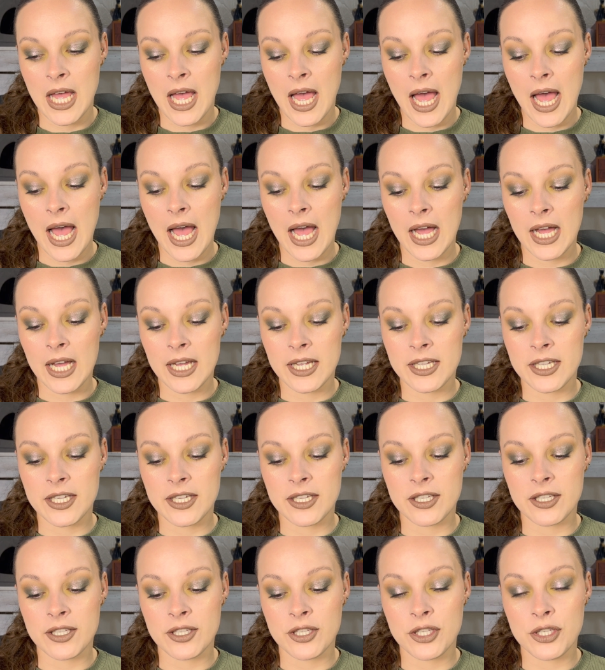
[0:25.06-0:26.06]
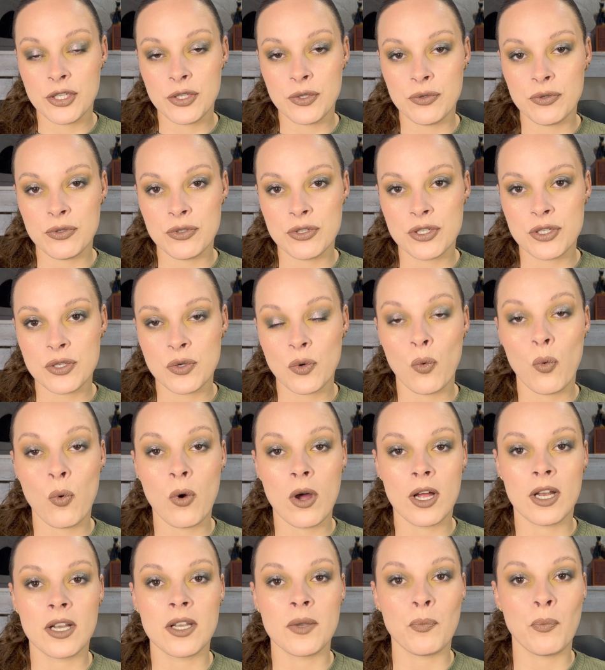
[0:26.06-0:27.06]
I used
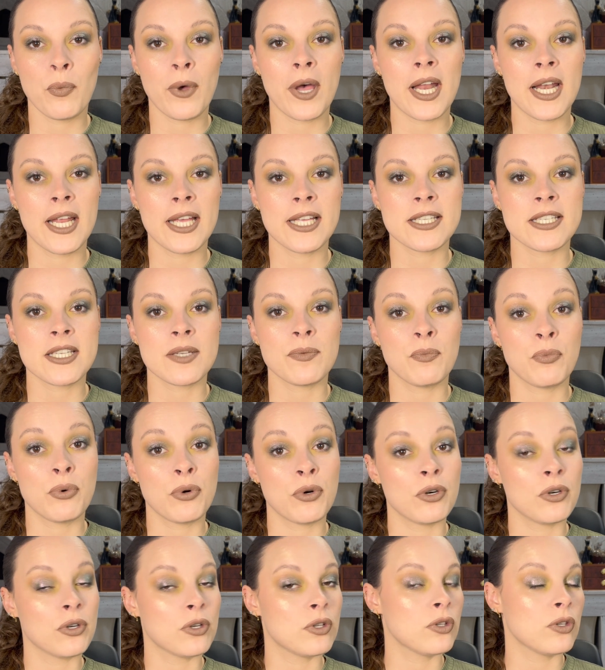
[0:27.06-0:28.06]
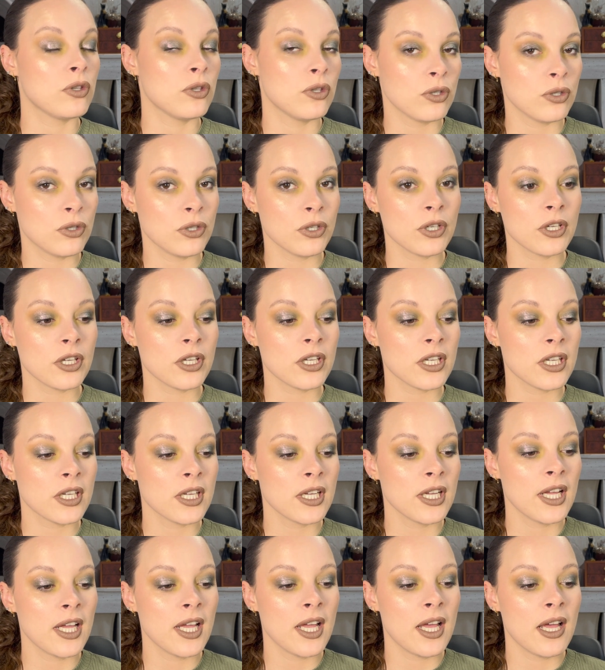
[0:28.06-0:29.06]
one palette per look.
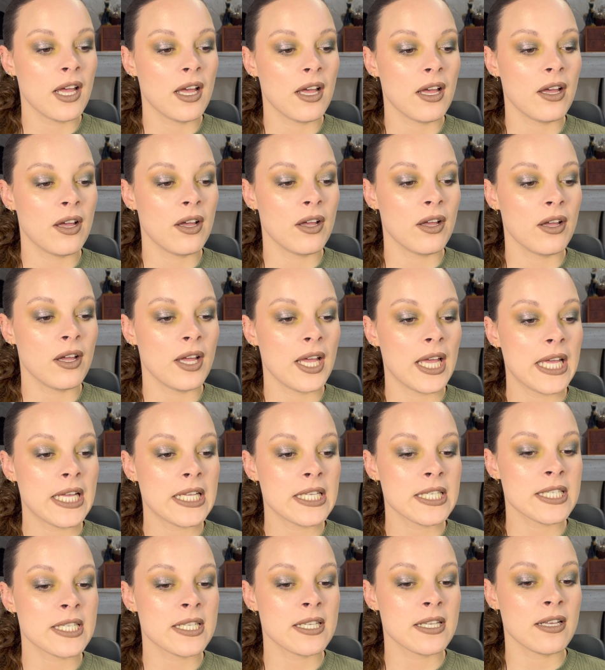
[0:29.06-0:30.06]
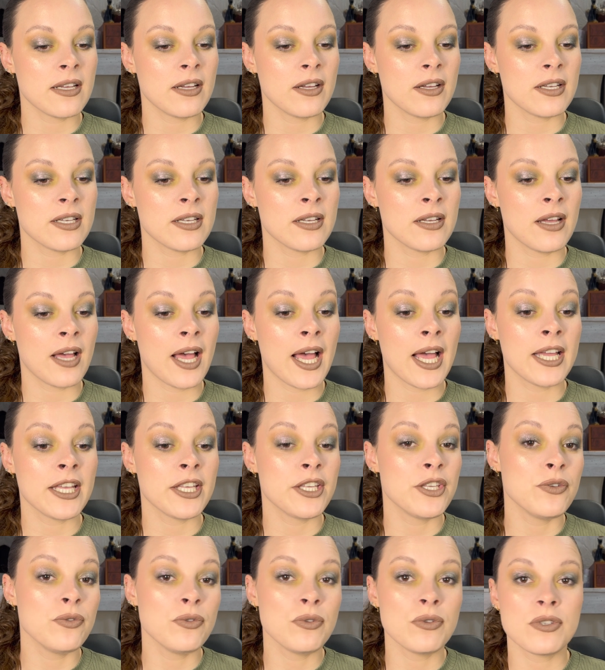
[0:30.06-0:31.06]
I
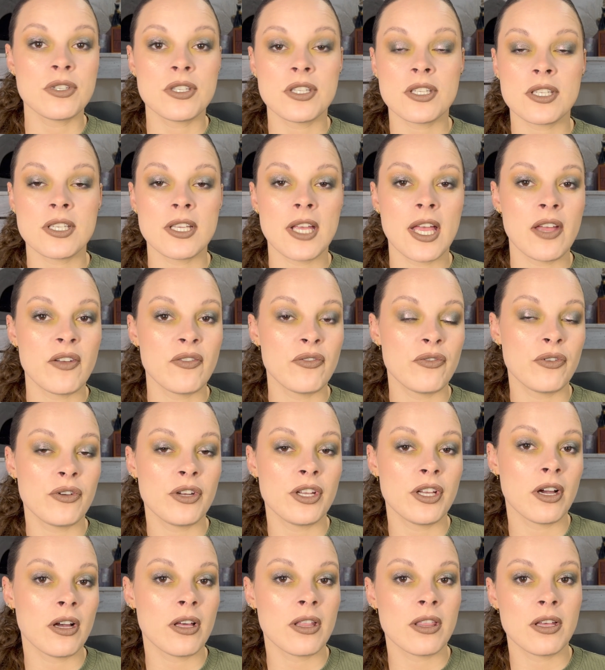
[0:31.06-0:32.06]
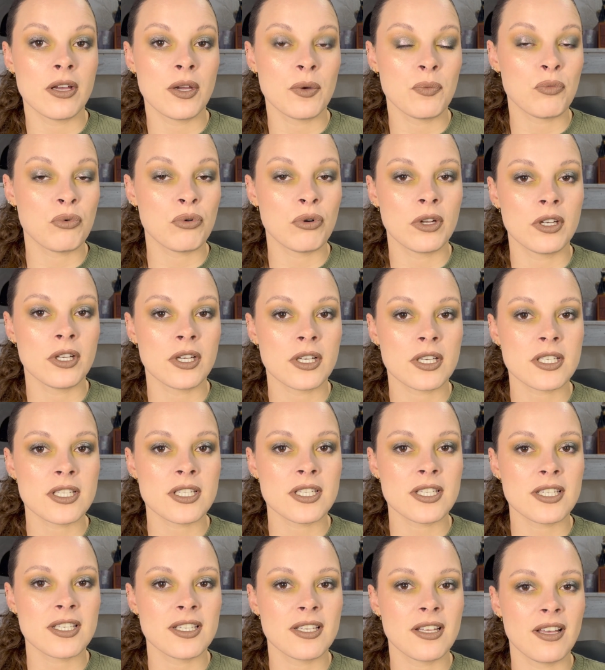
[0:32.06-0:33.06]
used every other
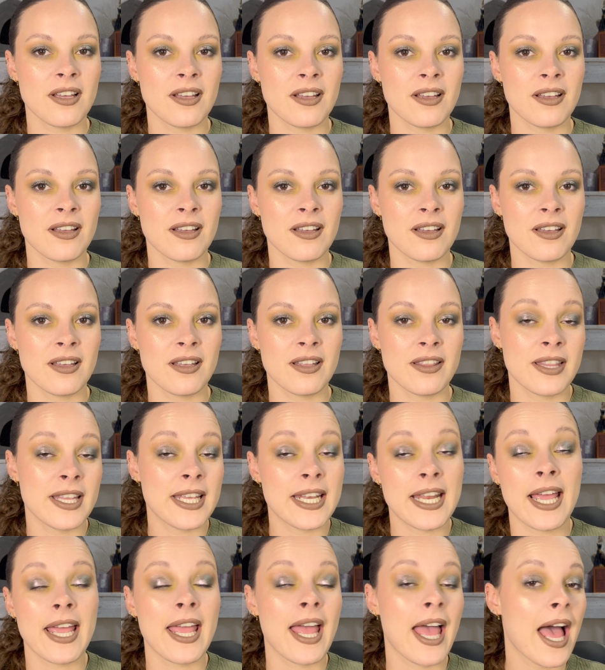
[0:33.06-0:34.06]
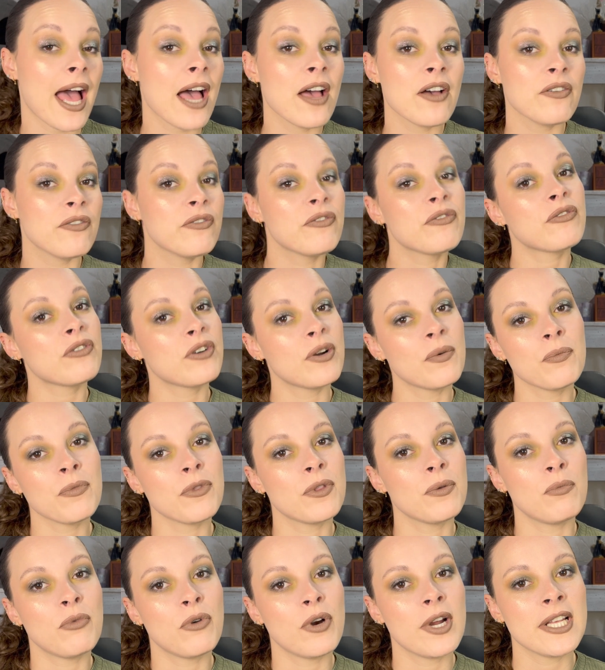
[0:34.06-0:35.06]
product that I have from the
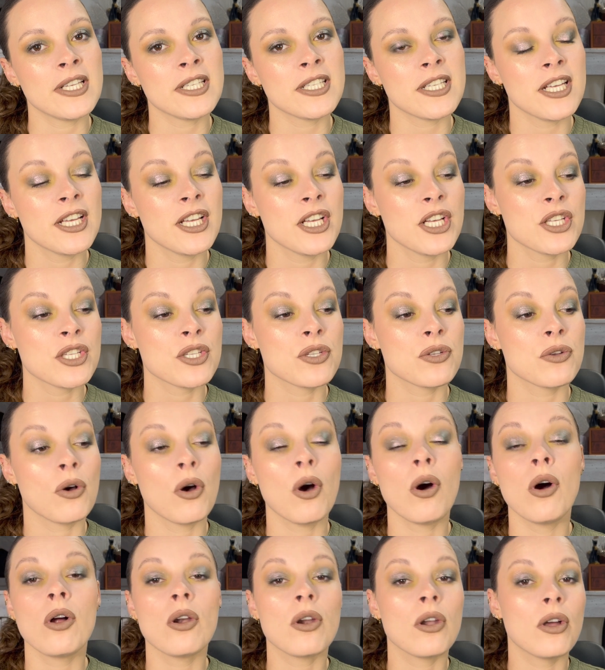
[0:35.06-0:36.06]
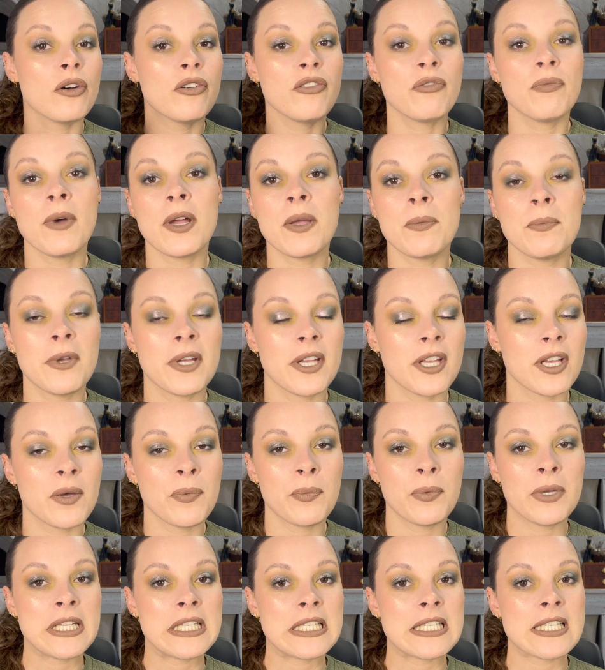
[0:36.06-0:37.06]
brand. So all of my makeup
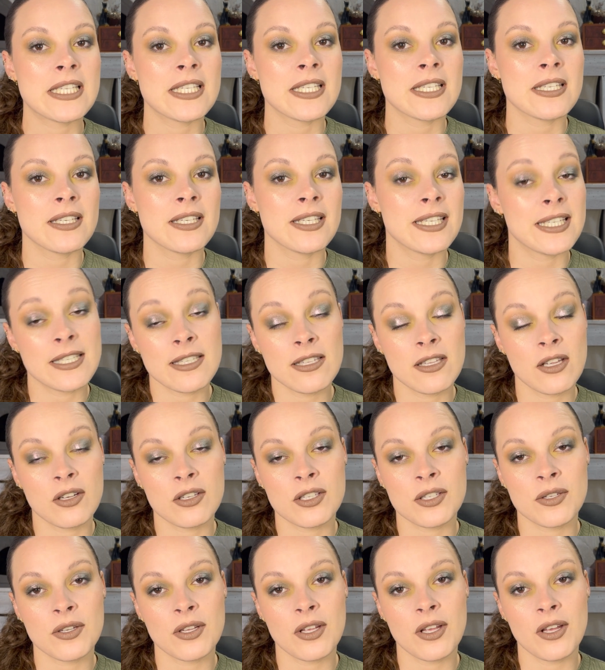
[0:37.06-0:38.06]
is not